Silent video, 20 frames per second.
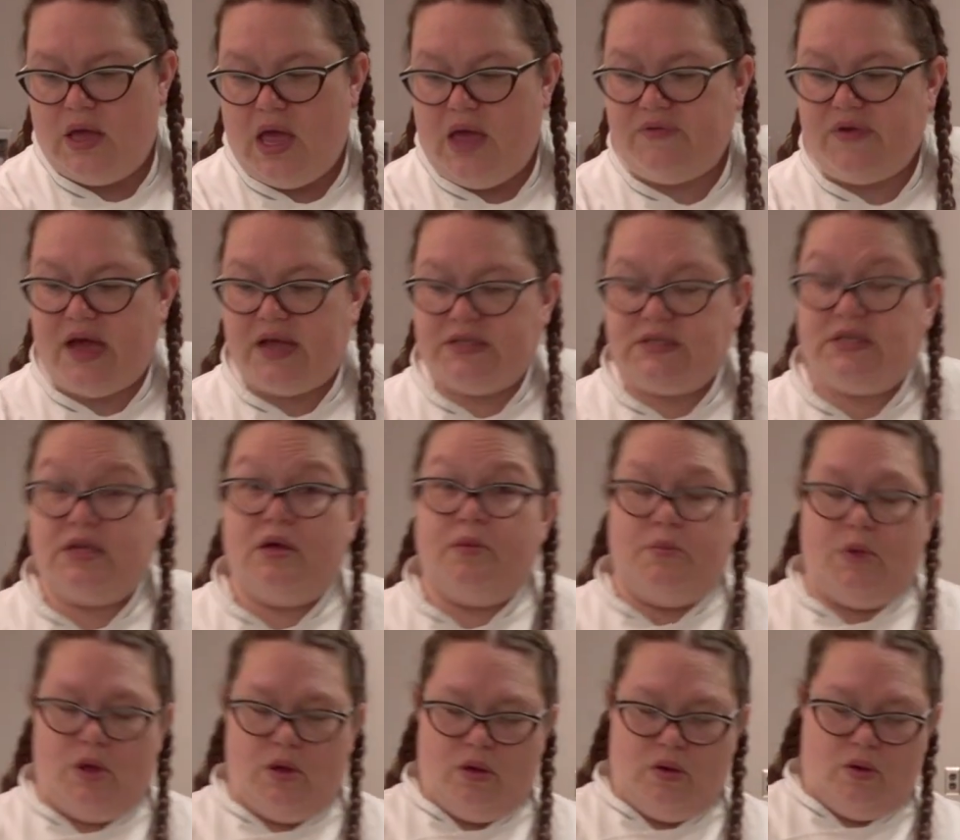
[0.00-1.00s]
I've got
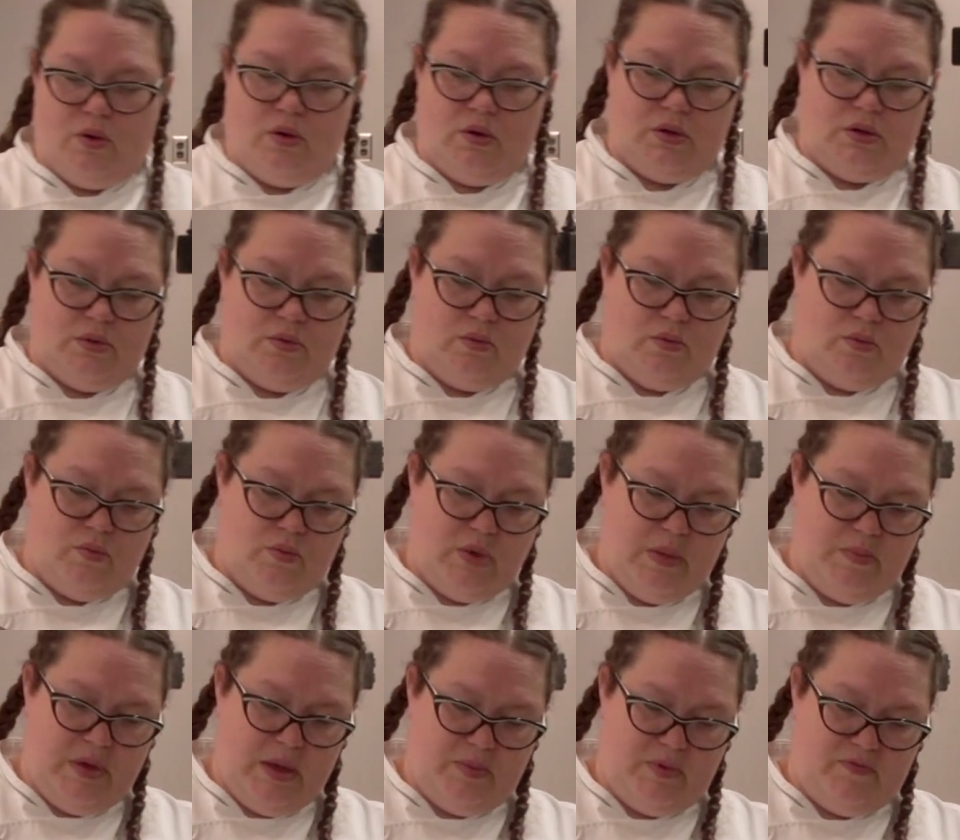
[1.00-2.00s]
some
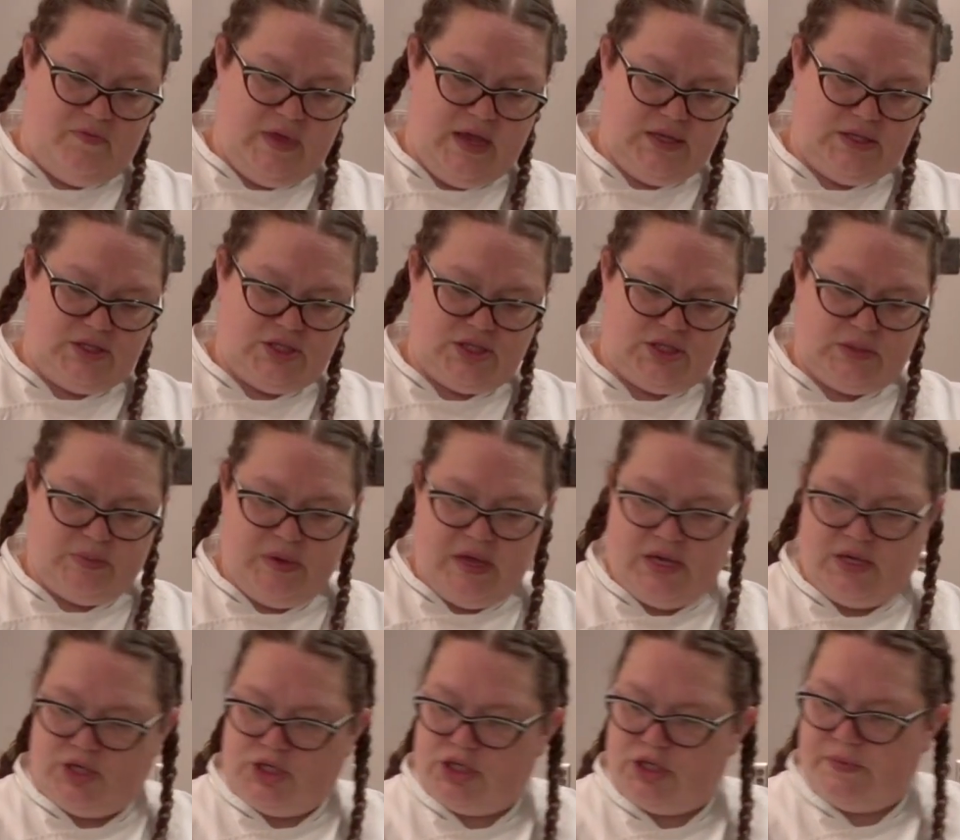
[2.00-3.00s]
red pepper flakes, just a
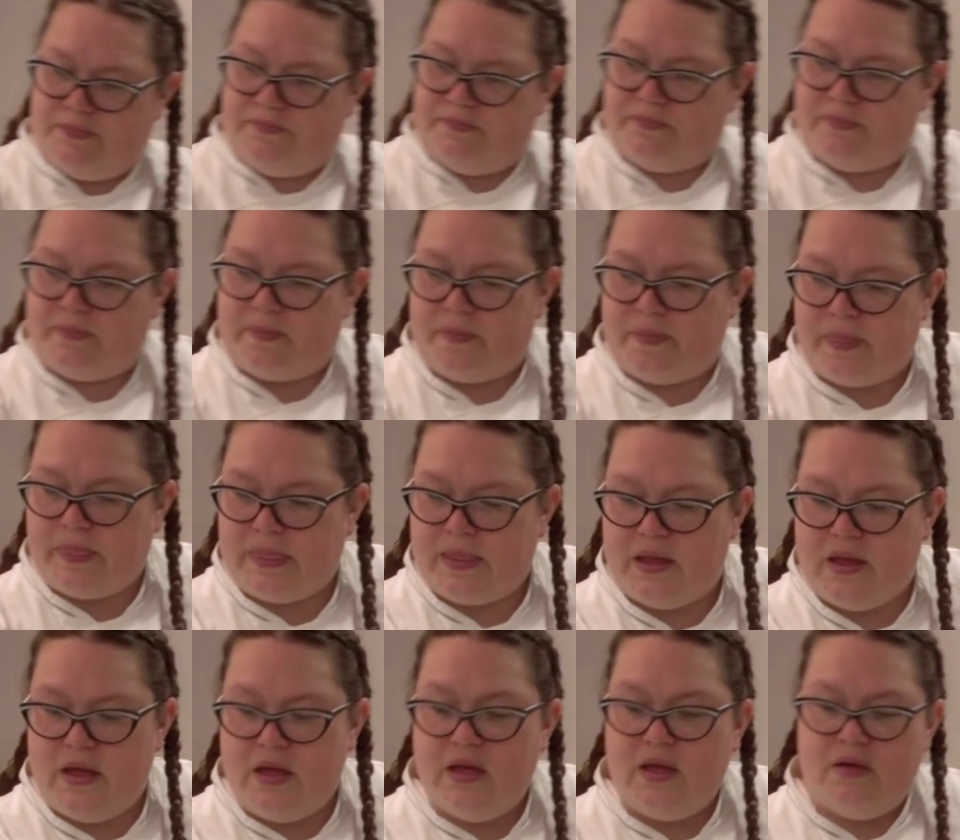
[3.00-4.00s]
pinch.
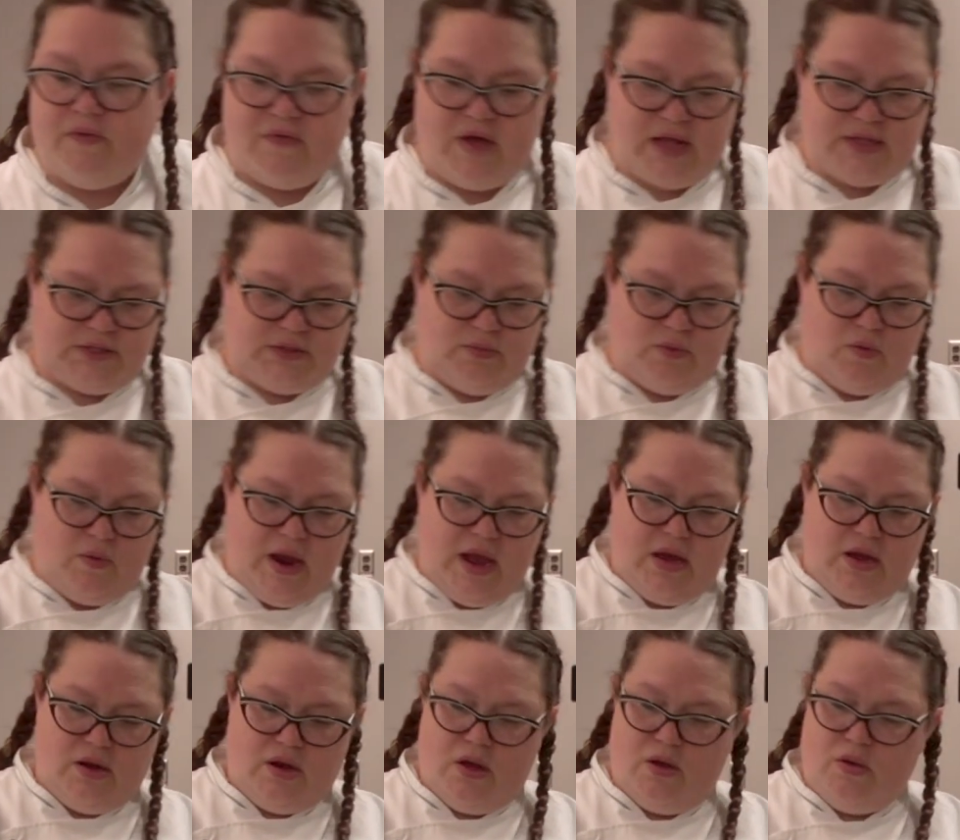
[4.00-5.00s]
I've got some
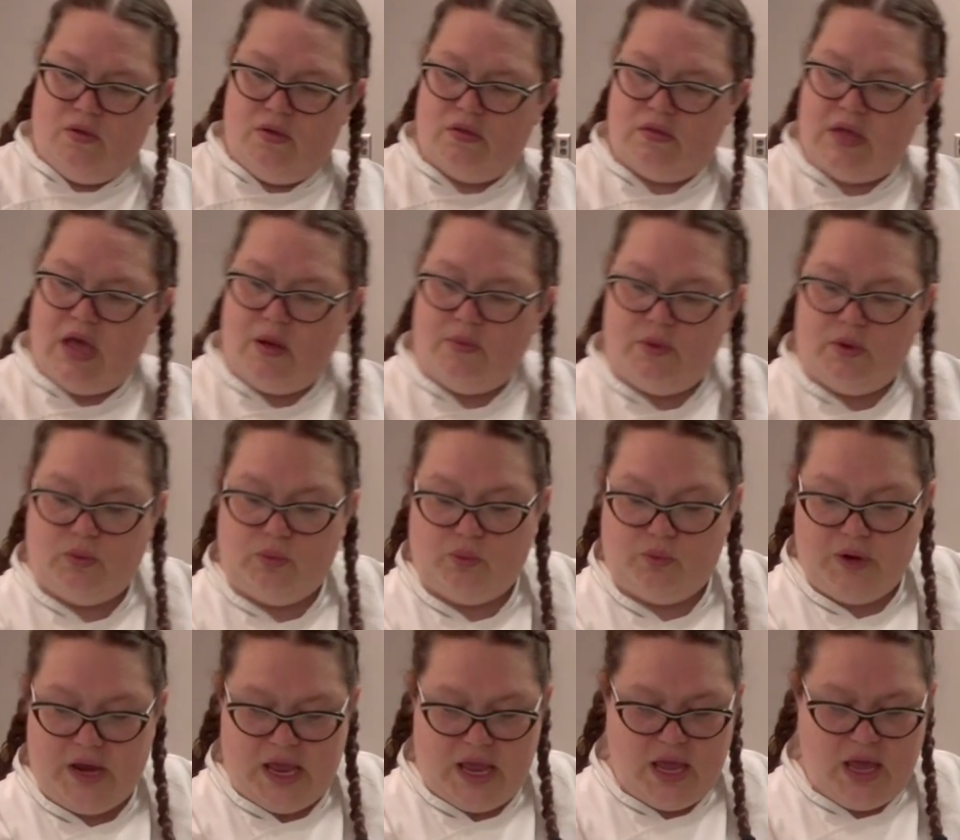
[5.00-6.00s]
oregano that will
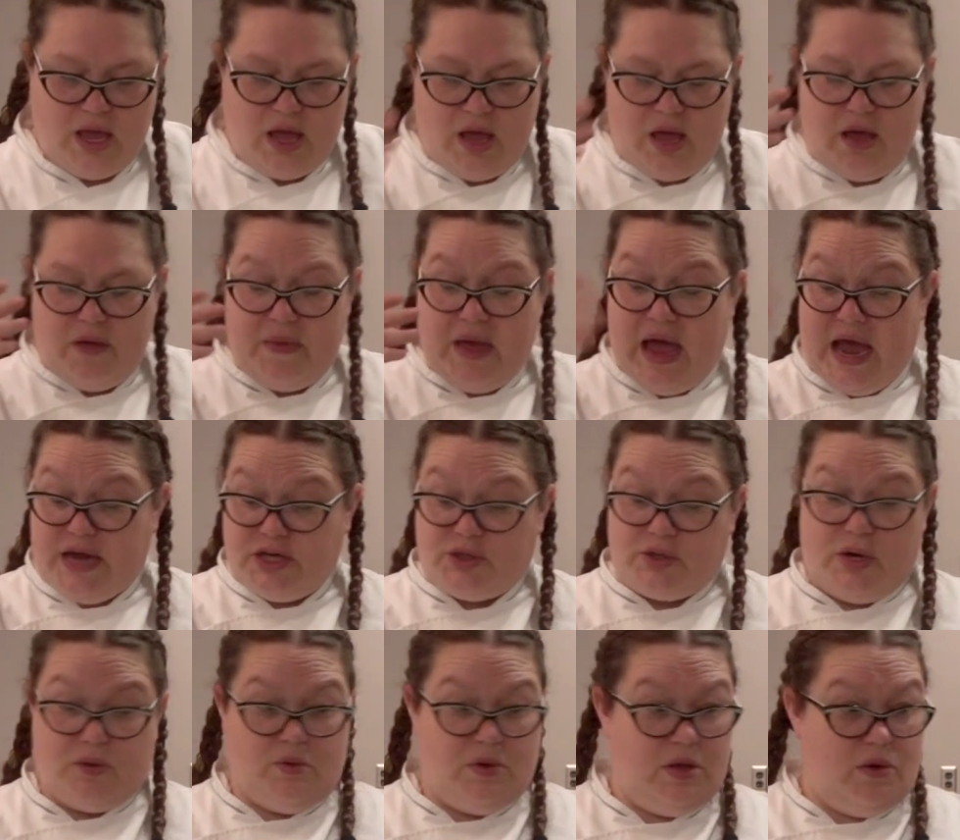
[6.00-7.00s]

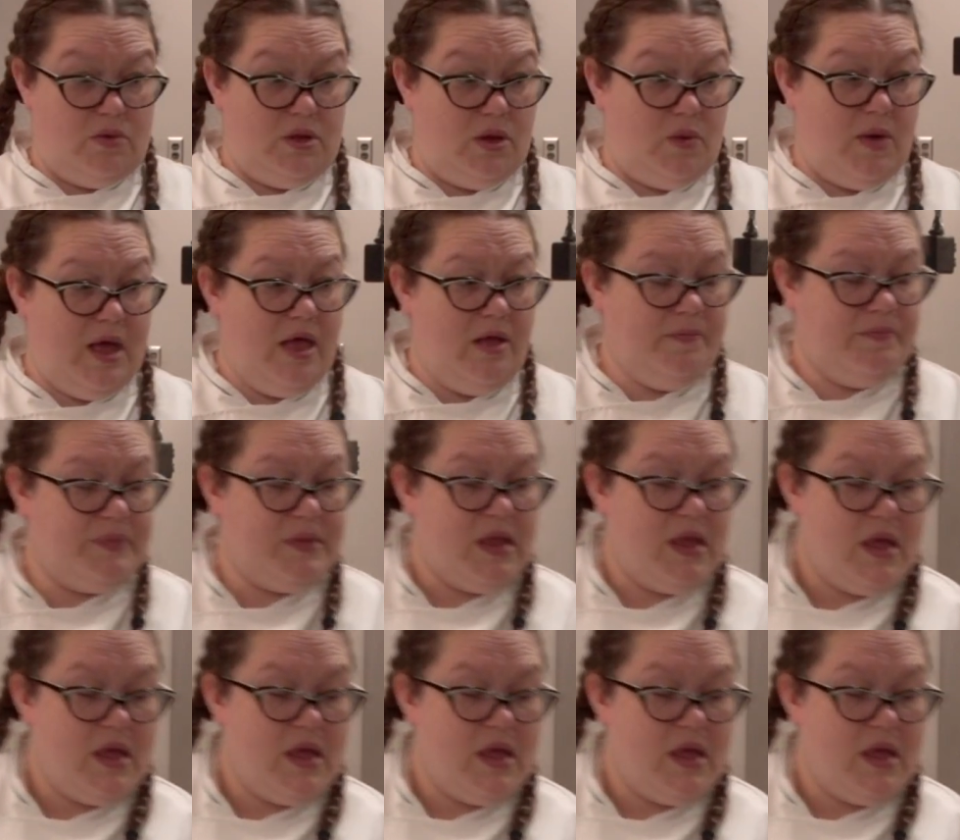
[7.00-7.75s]
rehydrate really, really well.